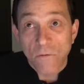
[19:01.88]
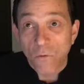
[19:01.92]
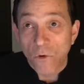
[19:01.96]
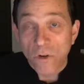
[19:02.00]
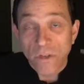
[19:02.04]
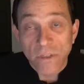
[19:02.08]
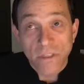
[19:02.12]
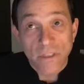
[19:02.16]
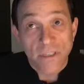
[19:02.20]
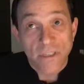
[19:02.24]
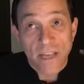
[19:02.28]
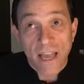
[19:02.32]
we're
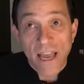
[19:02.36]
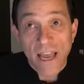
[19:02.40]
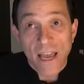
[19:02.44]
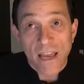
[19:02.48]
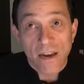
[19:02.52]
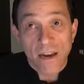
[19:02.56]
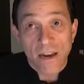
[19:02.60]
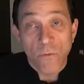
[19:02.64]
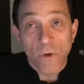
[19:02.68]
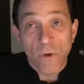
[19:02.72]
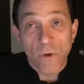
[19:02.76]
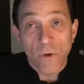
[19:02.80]

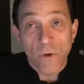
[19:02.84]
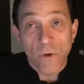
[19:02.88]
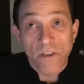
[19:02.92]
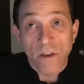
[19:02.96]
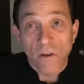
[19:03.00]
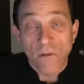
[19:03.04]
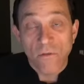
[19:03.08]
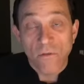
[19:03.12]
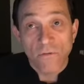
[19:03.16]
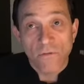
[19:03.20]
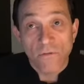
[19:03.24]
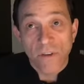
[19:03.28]
set. We
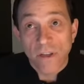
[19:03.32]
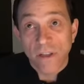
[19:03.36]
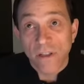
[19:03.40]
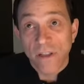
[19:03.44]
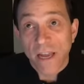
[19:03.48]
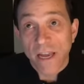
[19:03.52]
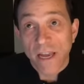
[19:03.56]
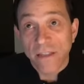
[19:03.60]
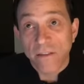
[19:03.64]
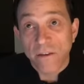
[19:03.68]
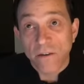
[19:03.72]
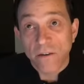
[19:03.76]
don't feel
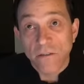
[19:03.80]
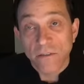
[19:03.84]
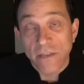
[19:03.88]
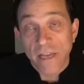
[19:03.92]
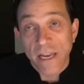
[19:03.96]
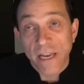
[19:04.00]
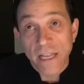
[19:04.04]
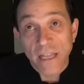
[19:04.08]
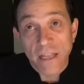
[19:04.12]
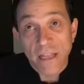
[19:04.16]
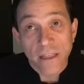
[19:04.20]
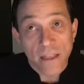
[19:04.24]
like there's
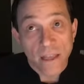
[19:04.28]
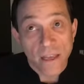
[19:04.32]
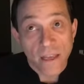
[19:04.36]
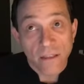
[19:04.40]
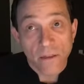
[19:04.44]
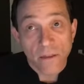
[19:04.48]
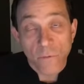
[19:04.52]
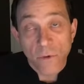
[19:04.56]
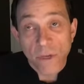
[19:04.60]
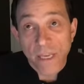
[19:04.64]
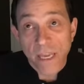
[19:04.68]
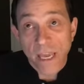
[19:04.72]
anything
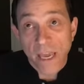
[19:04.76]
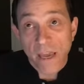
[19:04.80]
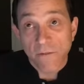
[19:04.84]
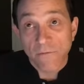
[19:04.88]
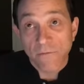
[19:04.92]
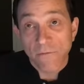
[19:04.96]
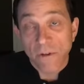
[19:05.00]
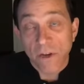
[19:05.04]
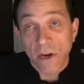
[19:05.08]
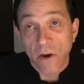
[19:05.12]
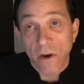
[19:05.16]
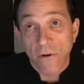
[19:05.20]
that we can't
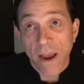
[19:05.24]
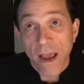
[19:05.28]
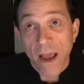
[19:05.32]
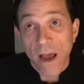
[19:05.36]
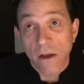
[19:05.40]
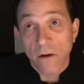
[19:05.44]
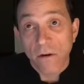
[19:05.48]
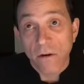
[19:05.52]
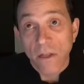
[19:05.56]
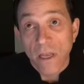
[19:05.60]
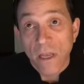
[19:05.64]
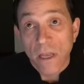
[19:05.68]
figure
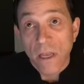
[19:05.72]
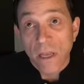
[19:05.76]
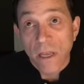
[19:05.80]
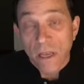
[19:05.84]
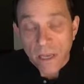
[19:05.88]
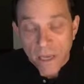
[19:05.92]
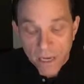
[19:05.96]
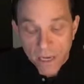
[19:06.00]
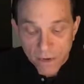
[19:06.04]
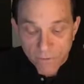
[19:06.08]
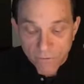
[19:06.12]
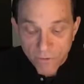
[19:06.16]
out.
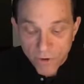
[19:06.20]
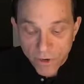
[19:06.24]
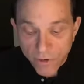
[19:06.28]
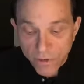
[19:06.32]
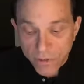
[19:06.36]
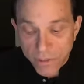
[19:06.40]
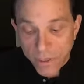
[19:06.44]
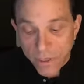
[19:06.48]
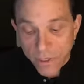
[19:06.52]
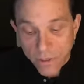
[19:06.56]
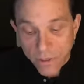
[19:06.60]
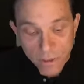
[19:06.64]
And if
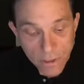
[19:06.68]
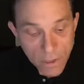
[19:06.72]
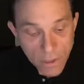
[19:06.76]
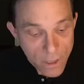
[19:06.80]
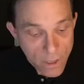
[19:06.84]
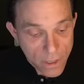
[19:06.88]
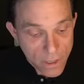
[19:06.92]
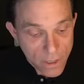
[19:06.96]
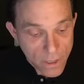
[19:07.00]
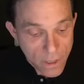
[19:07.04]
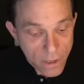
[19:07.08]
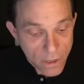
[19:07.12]
there's
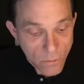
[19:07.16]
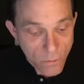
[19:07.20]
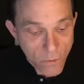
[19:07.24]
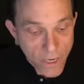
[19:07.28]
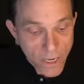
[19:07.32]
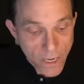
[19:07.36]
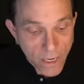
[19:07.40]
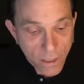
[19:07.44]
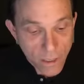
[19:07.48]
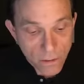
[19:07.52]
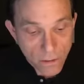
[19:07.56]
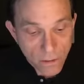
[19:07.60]
we
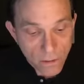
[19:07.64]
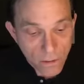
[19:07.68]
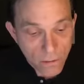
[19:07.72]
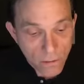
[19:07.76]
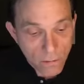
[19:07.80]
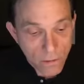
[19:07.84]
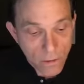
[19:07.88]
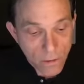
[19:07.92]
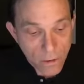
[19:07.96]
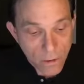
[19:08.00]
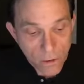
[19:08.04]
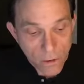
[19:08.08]
hit a
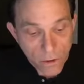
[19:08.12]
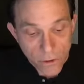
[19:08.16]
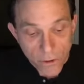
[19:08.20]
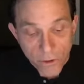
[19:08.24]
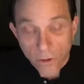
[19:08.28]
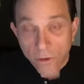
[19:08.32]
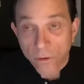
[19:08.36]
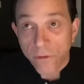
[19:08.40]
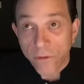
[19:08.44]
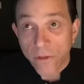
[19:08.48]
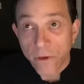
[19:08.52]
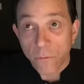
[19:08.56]
little
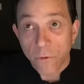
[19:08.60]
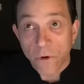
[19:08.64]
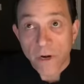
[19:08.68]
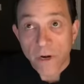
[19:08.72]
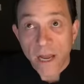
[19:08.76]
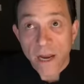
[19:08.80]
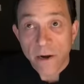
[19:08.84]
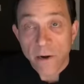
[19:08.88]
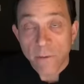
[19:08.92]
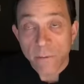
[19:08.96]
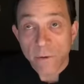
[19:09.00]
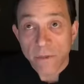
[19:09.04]
hurdle that we're
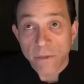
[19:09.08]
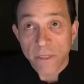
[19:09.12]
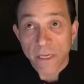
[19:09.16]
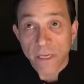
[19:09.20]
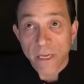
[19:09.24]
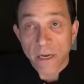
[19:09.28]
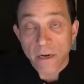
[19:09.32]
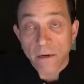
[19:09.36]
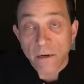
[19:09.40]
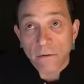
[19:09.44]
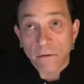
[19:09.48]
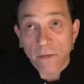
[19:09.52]
not able to
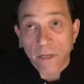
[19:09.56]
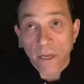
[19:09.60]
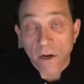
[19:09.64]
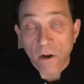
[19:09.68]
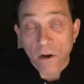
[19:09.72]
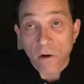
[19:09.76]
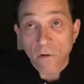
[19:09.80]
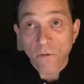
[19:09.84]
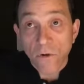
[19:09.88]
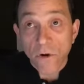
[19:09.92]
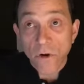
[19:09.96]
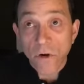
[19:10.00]
get
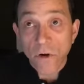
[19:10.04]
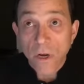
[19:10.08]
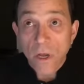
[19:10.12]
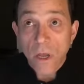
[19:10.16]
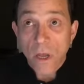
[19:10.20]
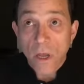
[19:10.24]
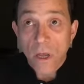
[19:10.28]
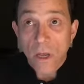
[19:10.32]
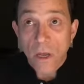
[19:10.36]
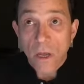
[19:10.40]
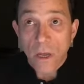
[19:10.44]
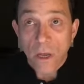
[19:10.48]
over,
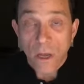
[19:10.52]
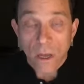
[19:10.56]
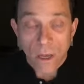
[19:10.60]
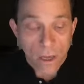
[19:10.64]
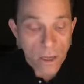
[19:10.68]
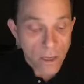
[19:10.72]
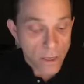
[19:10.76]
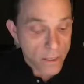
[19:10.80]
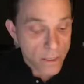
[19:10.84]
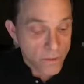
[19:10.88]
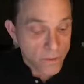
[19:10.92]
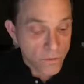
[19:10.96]

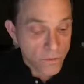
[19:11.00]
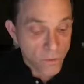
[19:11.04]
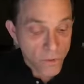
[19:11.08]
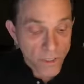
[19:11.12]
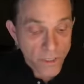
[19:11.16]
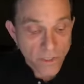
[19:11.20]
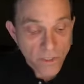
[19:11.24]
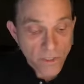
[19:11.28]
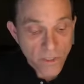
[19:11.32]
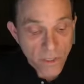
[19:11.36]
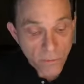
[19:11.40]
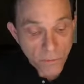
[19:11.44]
it's really
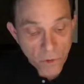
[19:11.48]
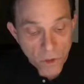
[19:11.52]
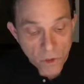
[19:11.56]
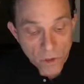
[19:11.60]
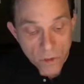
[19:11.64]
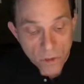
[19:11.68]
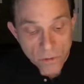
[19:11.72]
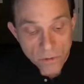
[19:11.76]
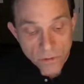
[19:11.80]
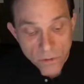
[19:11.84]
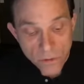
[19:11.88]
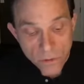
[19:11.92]

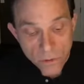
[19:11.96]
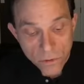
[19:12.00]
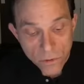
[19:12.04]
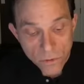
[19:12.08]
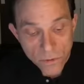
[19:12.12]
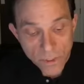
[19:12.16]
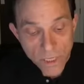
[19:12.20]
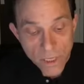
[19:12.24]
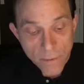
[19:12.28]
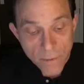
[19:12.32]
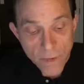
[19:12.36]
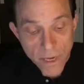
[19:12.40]
simple to
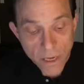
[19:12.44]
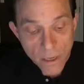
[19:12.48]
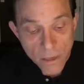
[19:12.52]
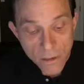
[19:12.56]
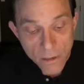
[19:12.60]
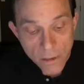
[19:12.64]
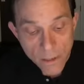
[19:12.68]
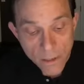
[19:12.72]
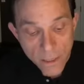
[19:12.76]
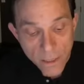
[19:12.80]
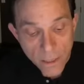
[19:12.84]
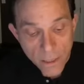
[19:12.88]

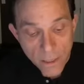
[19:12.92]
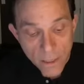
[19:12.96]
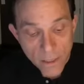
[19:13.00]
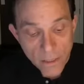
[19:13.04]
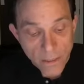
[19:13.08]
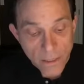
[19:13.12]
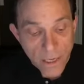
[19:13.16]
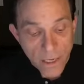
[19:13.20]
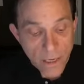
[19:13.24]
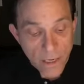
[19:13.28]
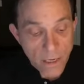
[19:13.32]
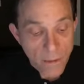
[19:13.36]
email
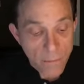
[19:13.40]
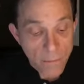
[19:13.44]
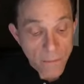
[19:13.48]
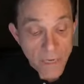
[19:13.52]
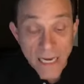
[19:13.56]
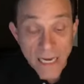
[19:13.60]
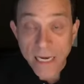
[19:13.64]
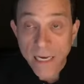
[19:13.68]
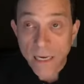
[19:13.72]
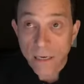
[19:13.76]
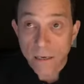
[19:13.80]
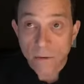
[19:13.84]
and get an
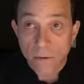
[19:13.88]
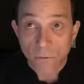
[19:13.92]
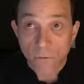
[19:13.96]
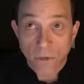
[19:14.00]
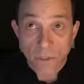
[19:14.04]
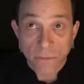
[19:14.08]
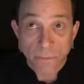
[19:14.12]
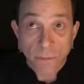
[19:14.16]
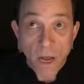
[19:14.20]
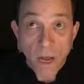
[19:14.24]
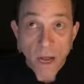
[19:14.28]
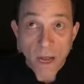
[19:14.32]
immediate
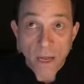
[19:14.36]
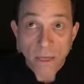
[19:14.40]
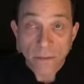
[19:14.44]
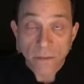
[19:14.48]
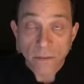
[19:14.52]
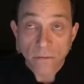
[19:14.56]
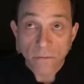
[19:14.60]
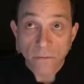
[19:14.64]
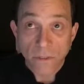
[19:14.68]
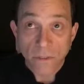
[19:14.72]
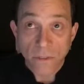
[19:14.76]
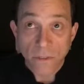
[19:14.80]

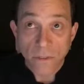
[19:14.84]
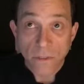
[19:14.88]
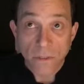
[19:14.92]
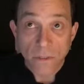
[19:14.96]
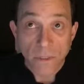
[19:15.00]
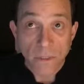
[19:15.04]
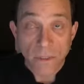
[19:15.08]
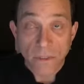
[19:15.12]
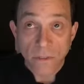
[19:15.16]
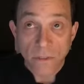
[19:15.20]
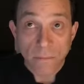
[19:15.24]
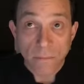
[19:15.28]
response, which
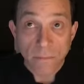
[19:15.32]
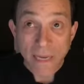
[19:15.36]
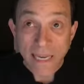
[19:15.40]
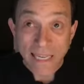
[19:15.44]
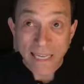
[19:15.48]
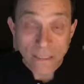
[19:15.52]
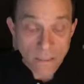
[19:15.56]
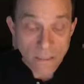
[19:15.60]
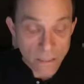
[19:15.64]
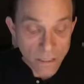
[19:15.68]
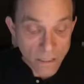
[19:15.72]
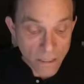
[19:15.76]
is
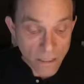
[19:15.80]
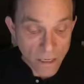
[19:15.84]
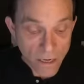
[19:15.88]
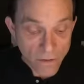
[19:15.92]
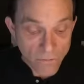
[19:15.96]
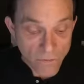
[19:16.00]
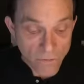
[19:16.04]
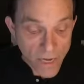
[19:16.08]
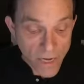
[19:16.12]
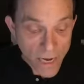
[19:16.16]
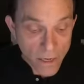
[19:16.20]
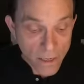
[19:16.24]
amazing.
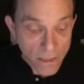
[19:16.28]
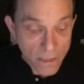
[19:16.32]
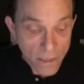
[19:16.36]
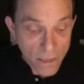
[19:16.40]
I've not